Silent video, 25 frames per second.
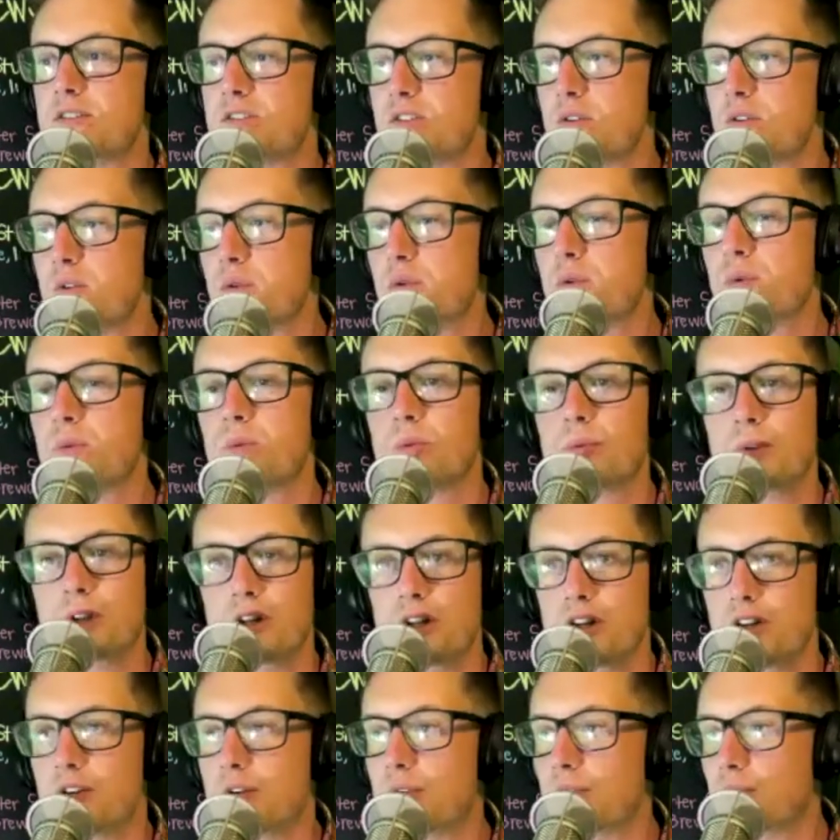So
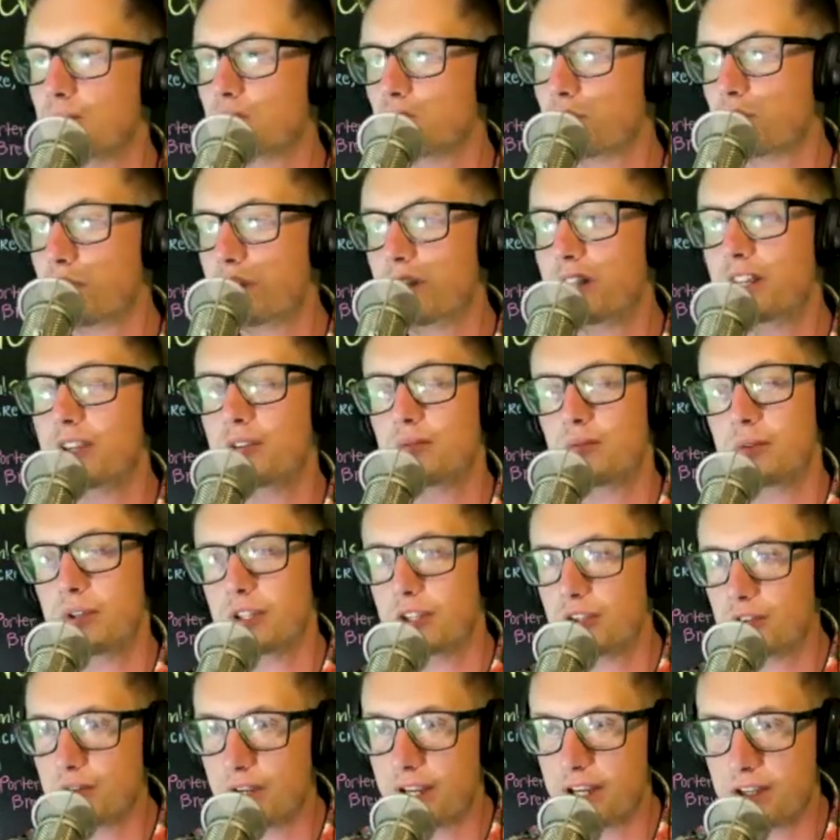
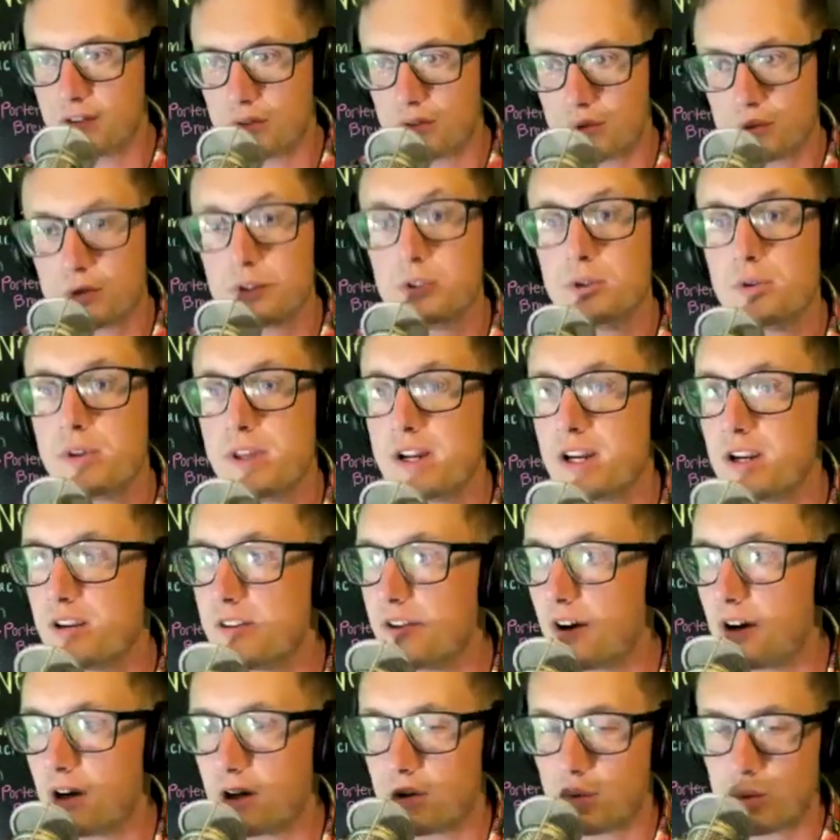really great crew there.
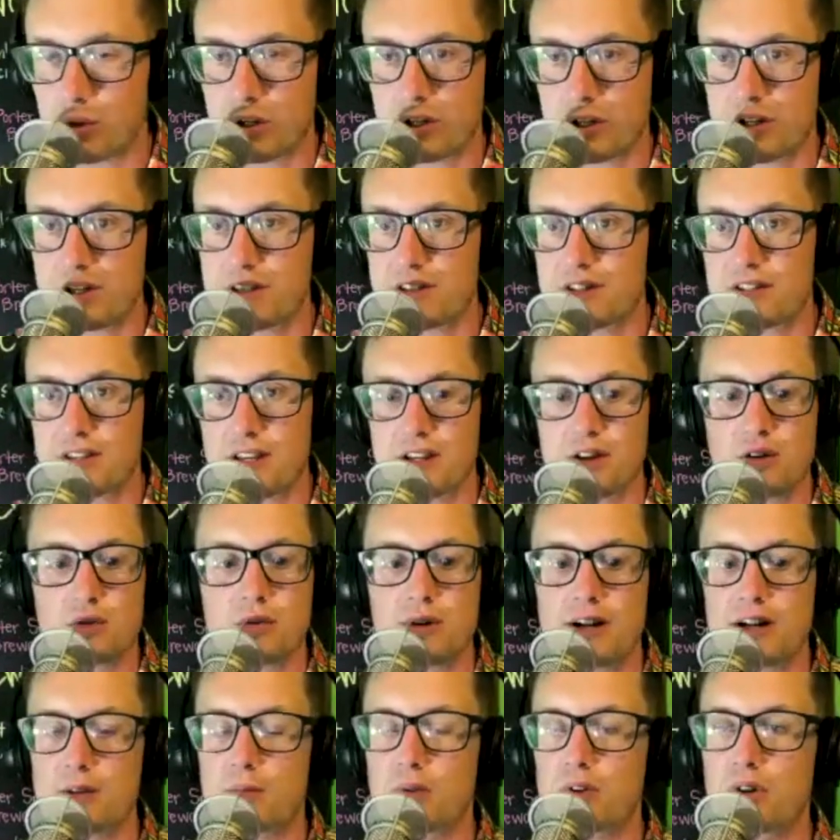The artwork is
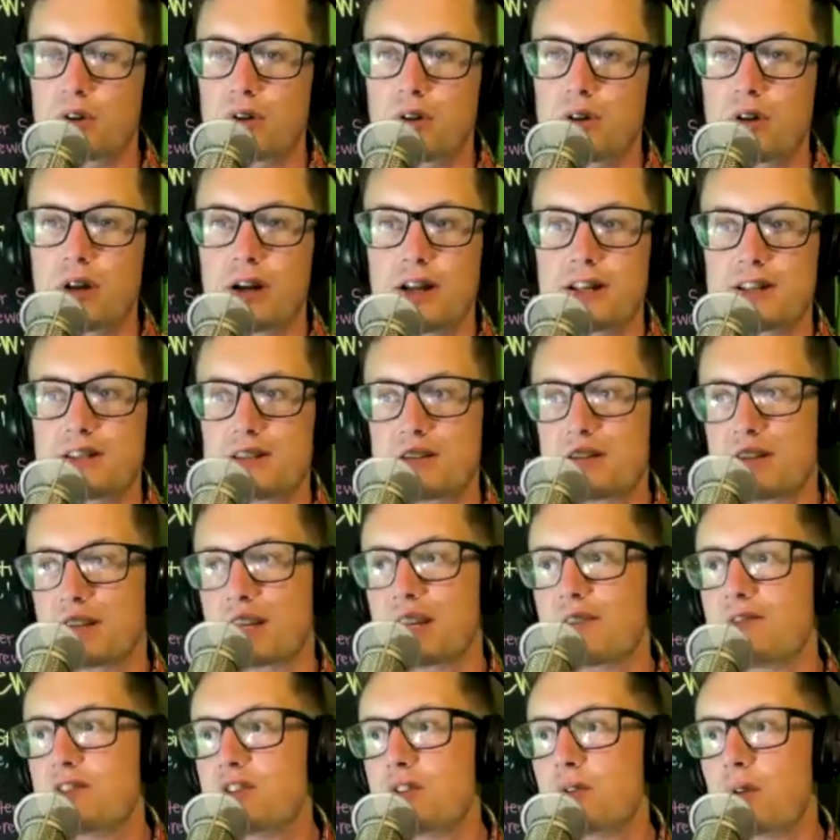incredible. It's
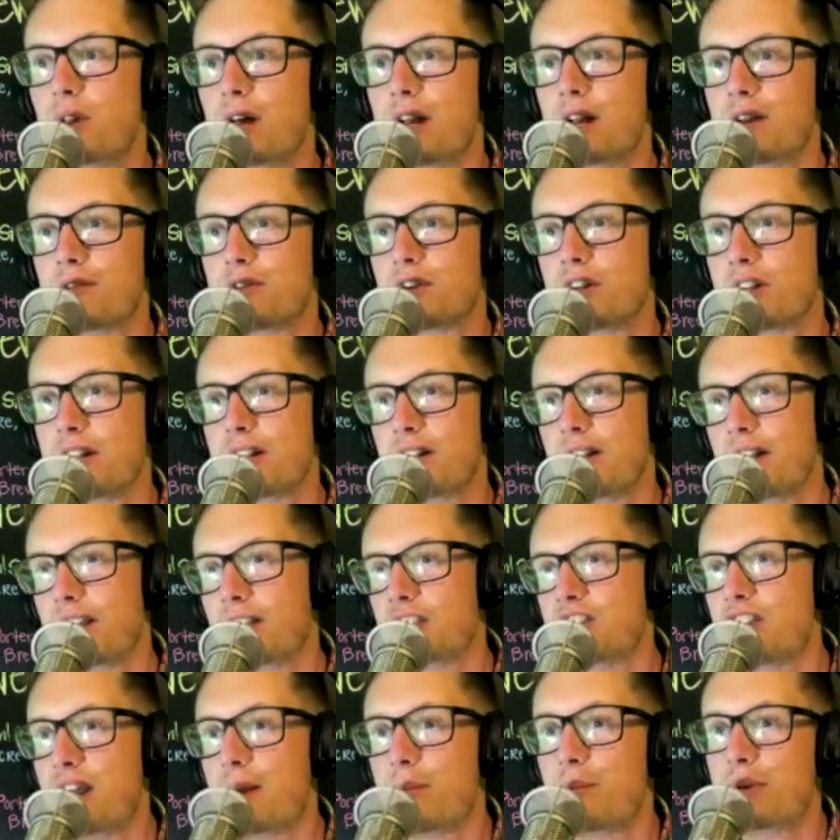gives you a lot of good like
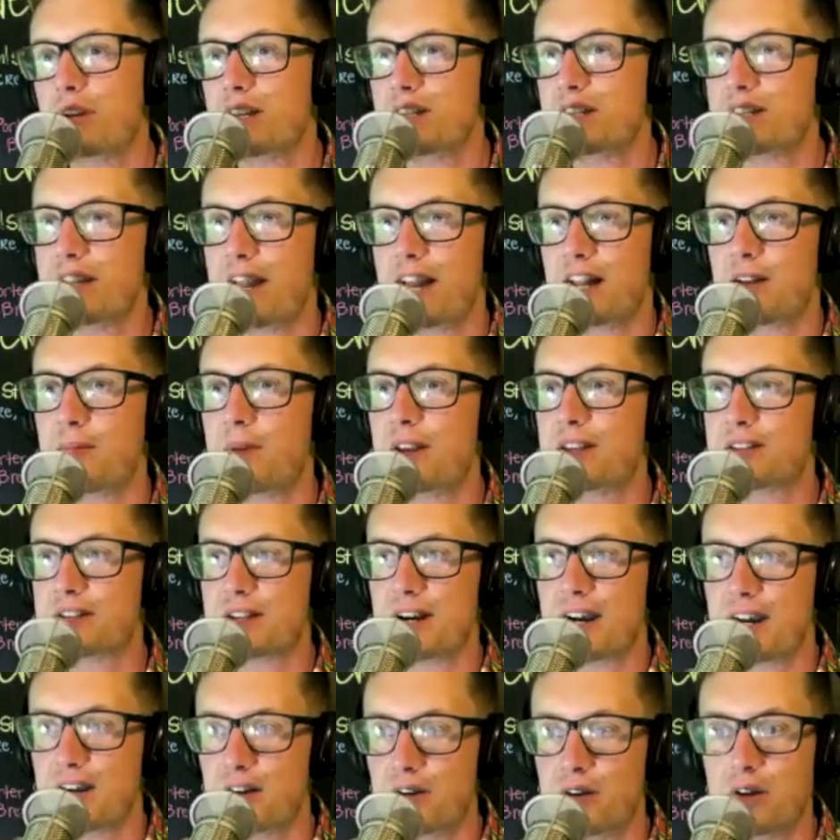Japanese anime
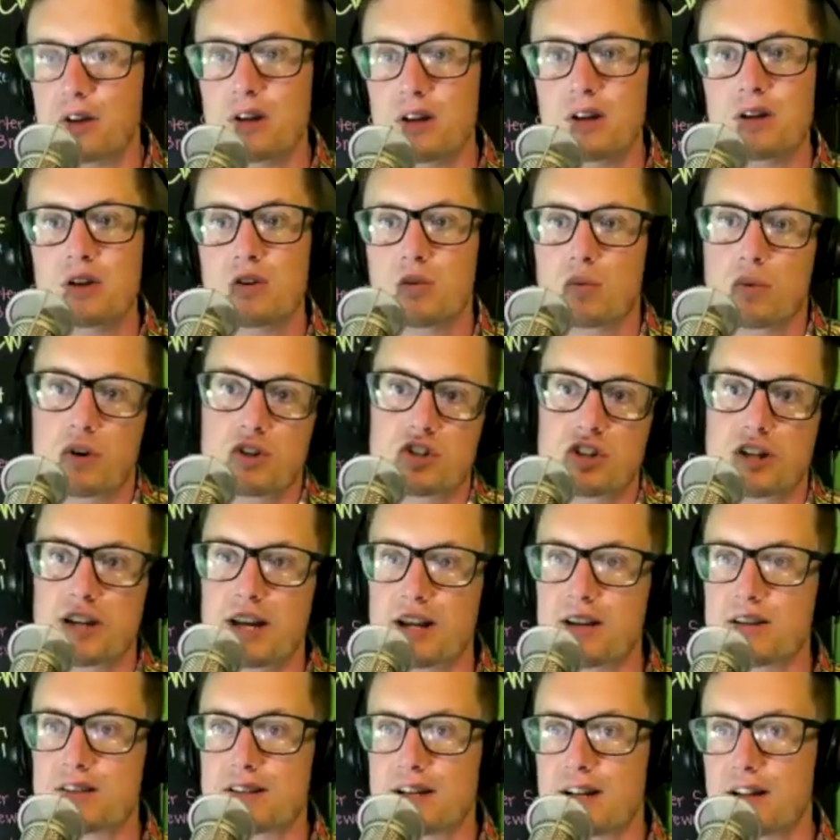style, which
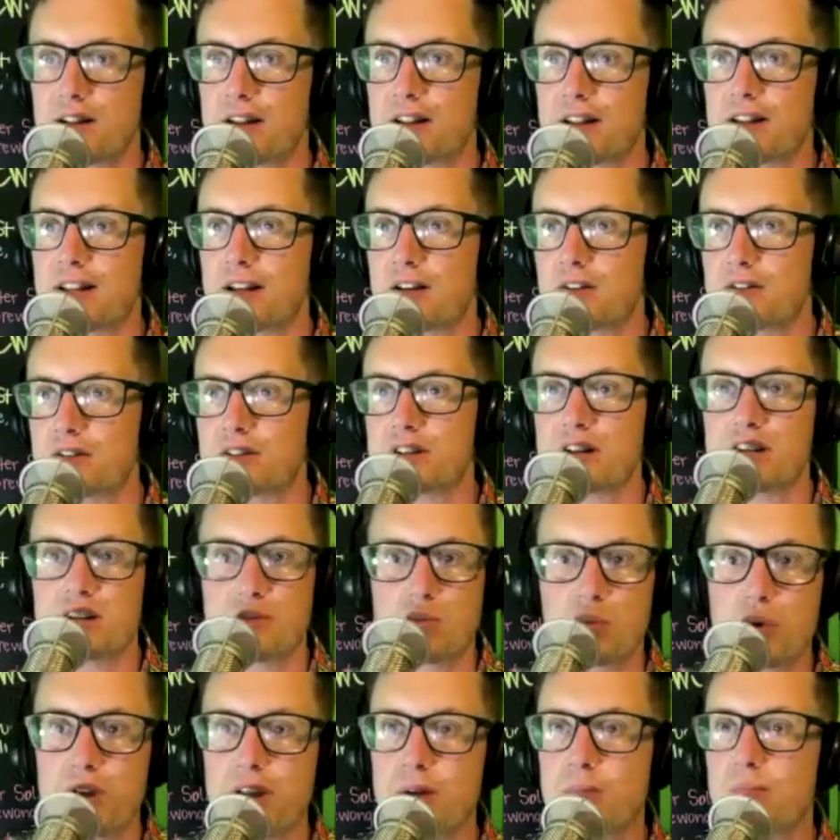again it's kind of like those
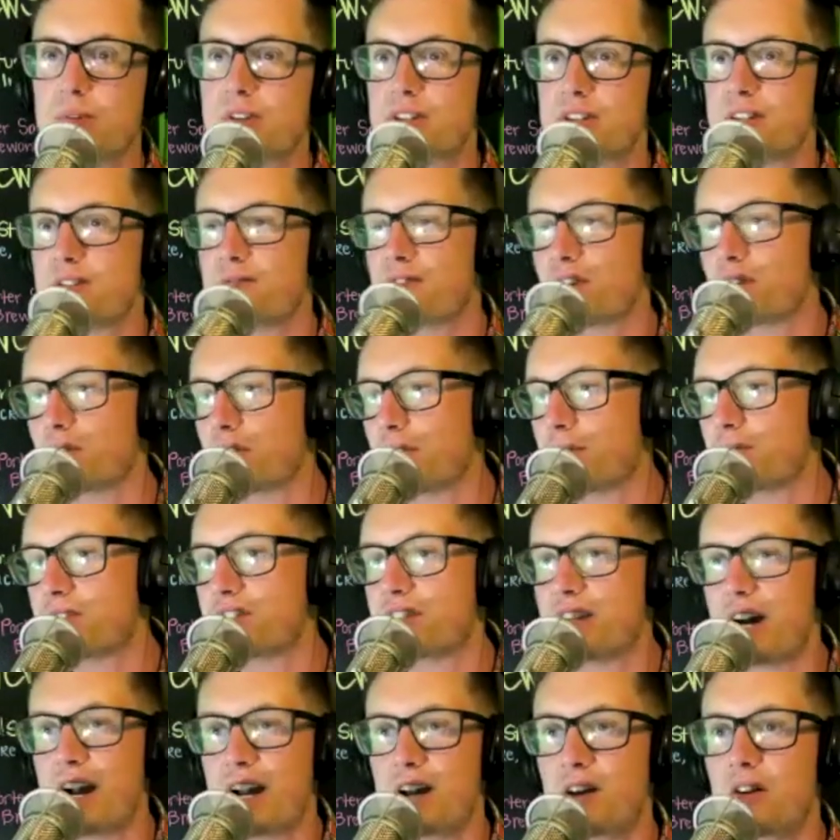Gundam Wing Pacific Rim
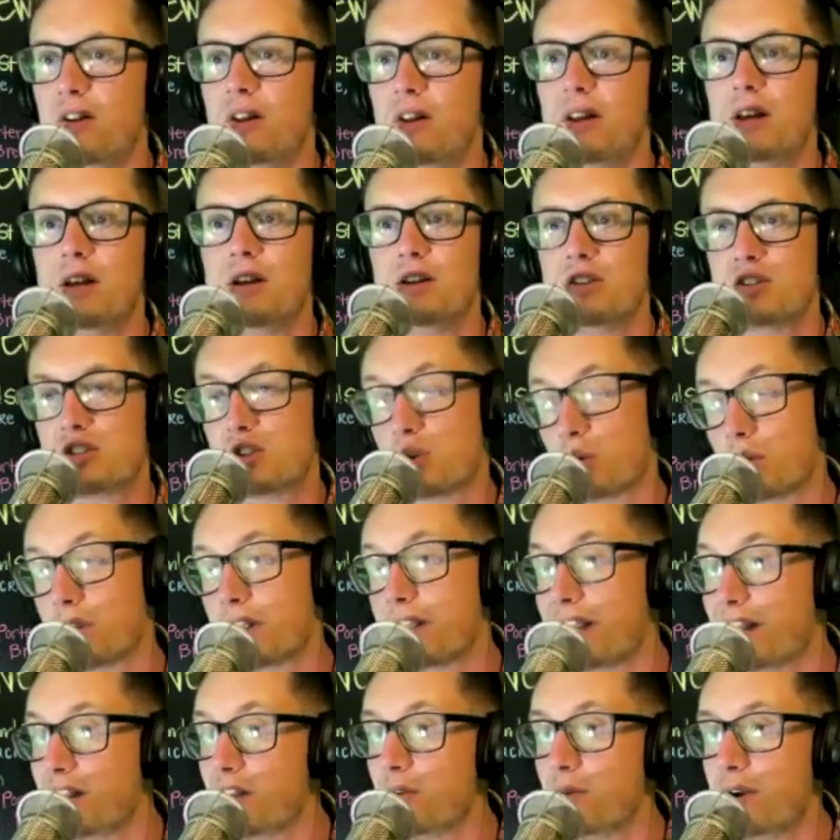style
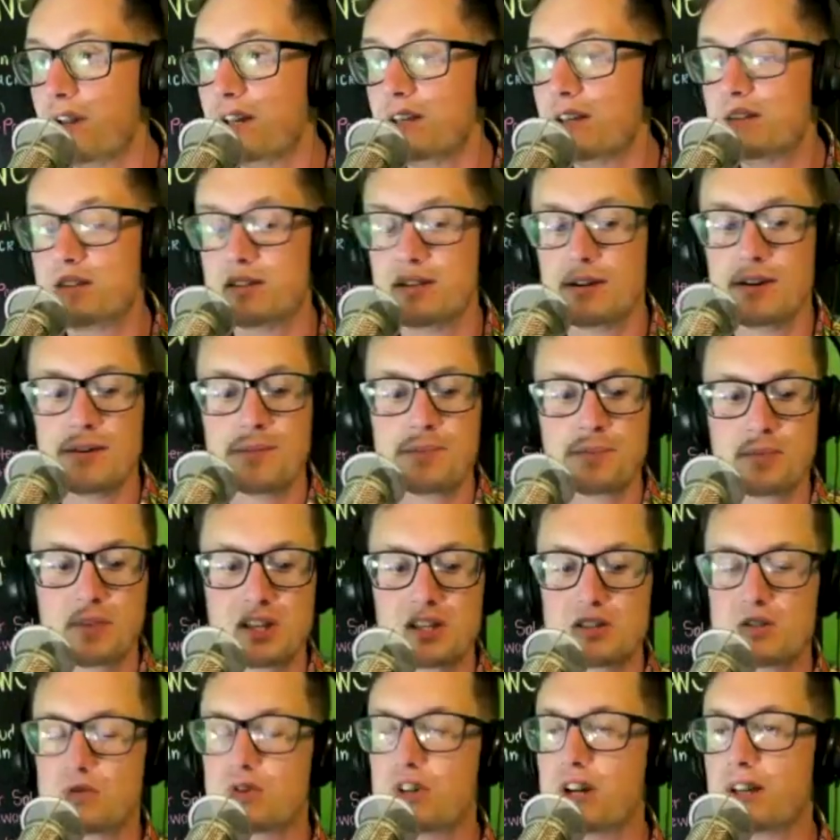story, anyways.
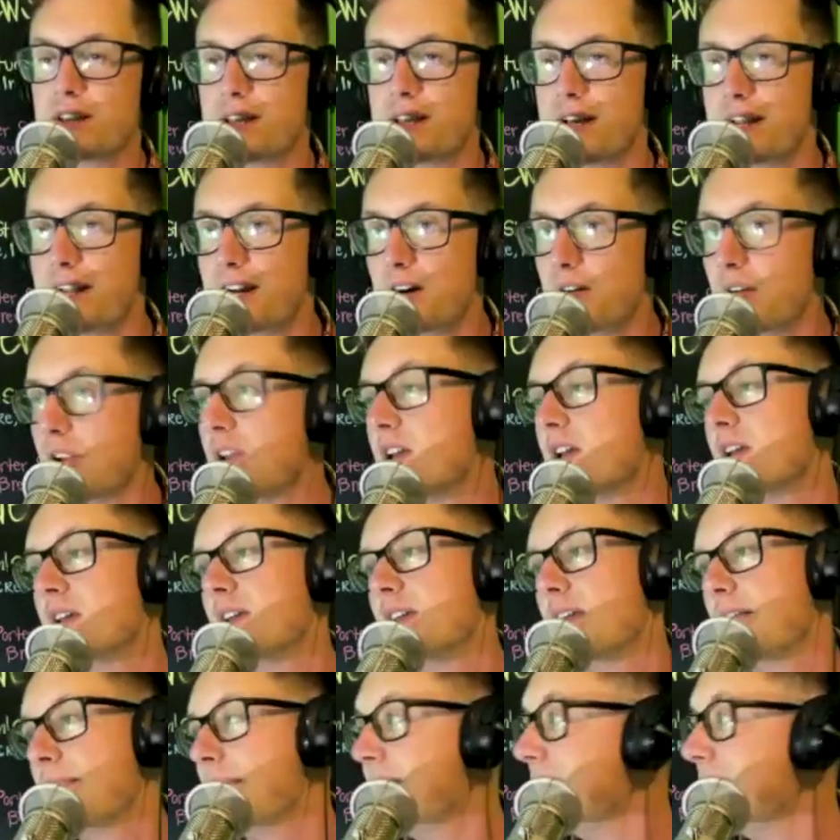So check that out. And